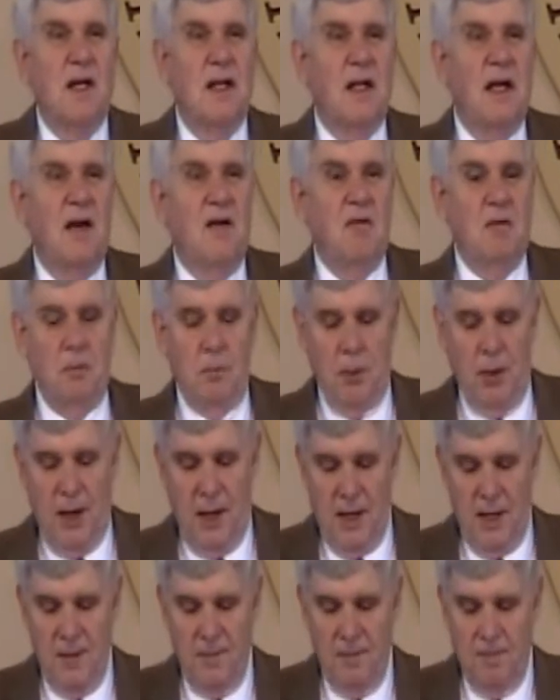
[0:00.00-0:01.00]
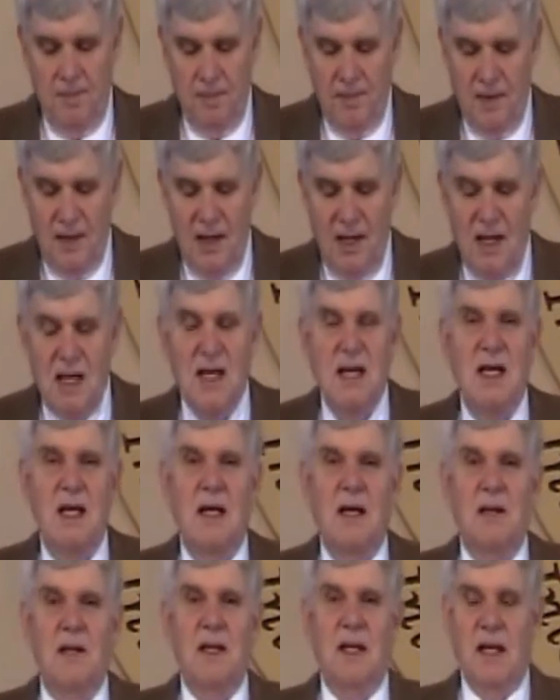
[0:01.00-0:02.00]
of unleavened bread,
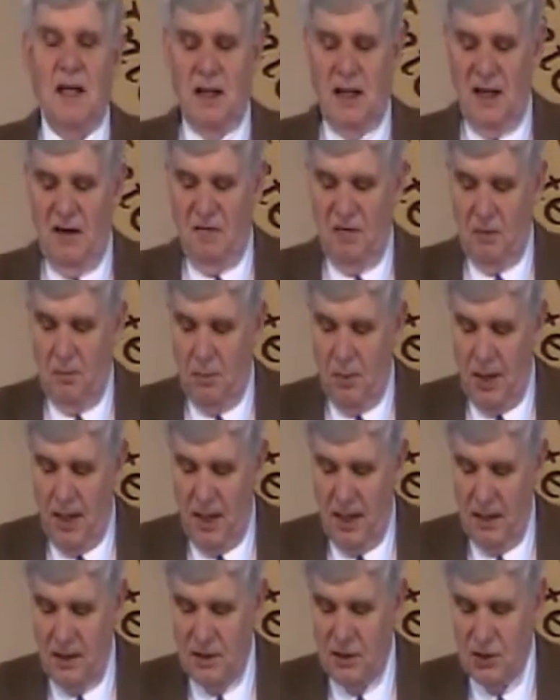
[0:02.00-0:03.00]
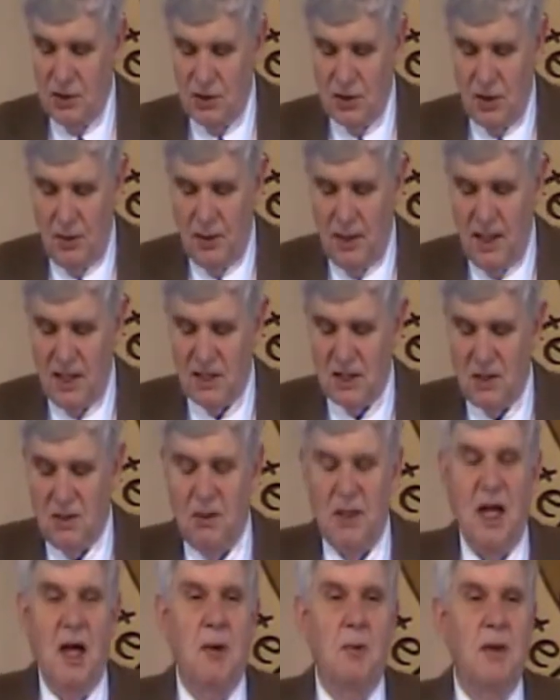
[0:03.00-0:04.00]
eating of the unleavened bread, showing us
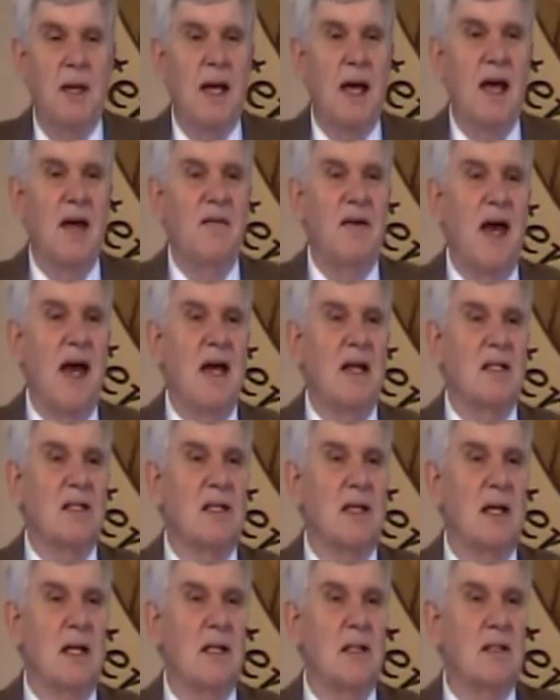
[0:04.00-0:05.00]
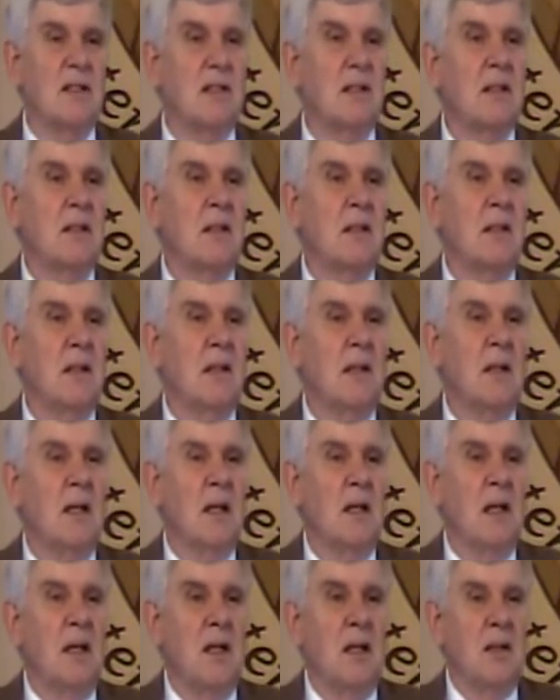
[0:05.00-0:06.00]
that now we have access
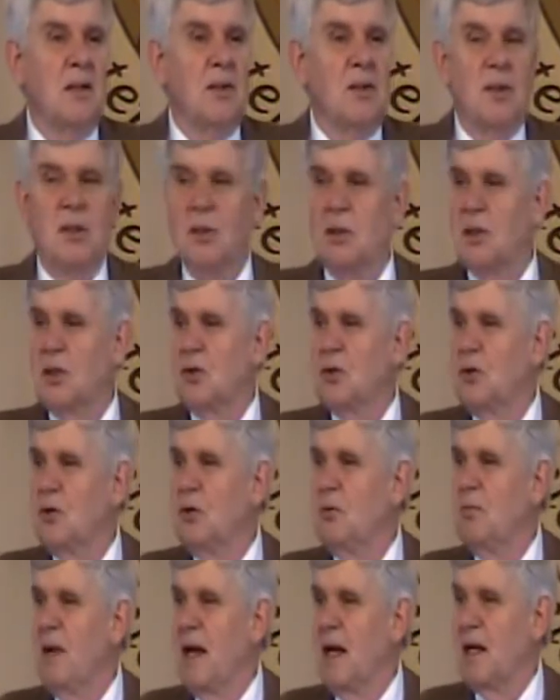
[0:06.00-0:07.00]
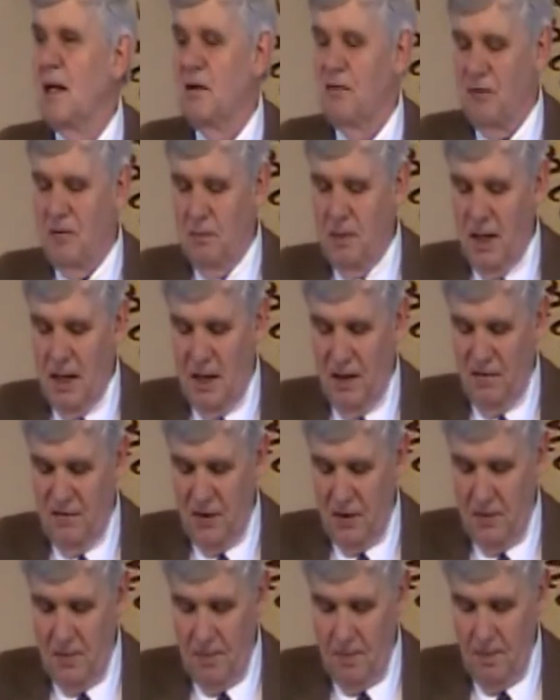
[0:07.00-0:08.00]
to the true manna from
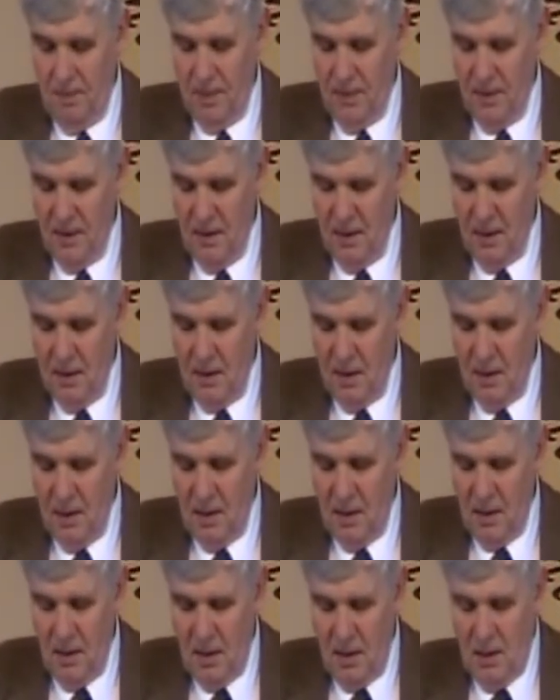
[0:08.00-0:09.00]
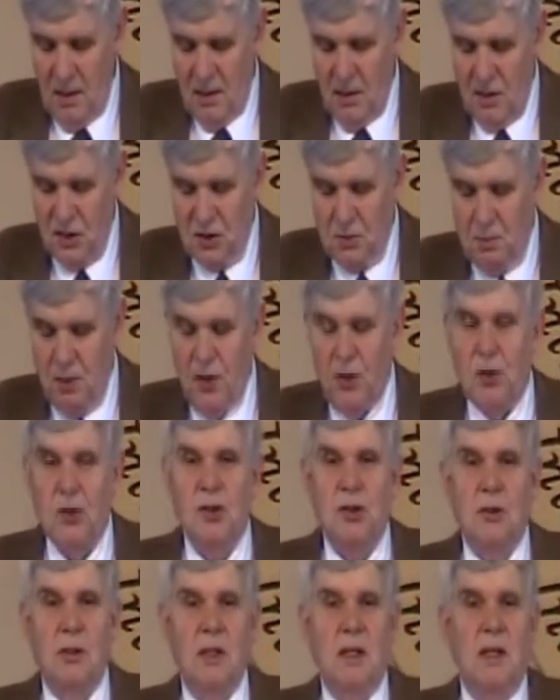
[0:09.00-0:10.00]
heaven, the
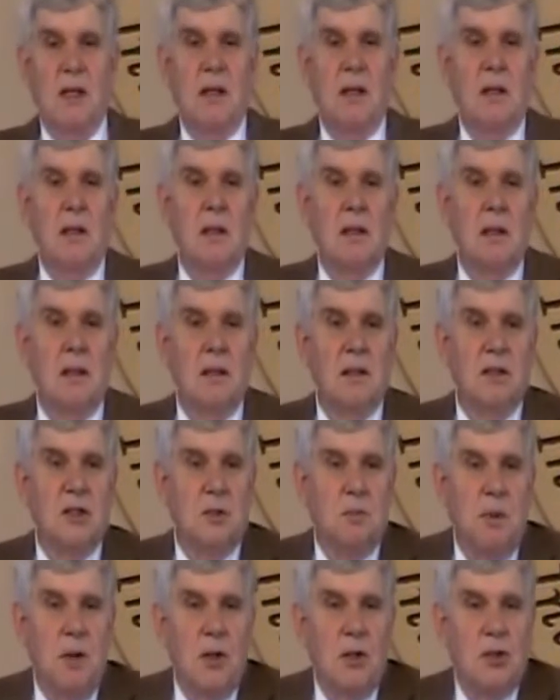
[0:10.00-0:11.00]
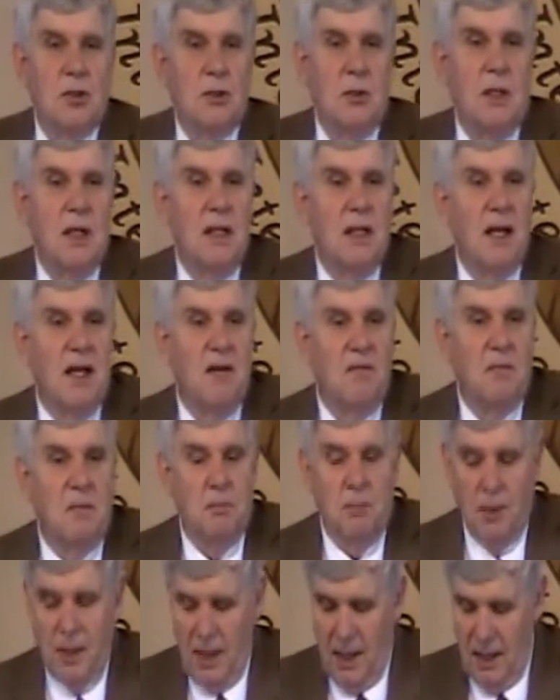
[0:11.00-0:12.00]
spiritually spiritual
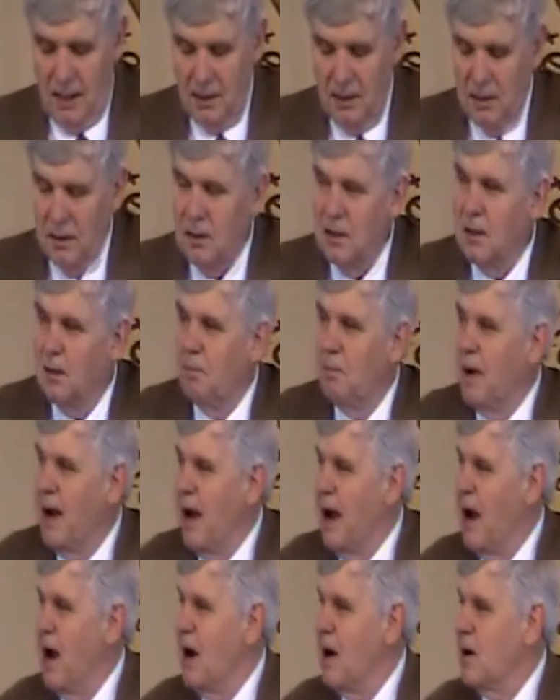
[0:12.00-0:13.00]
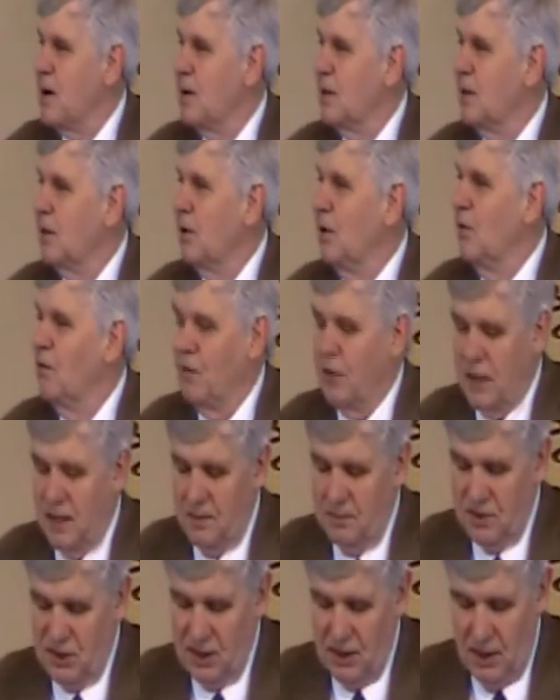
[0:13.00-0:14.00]
unleavened bread, the power to
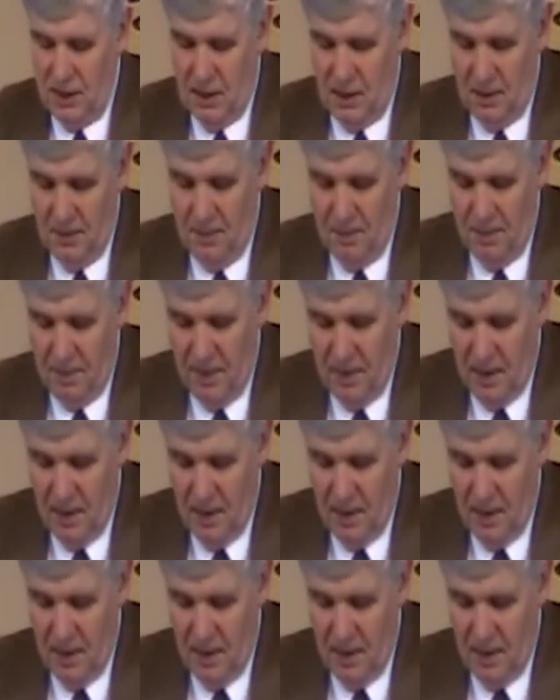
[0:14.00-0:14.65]
overcome sin.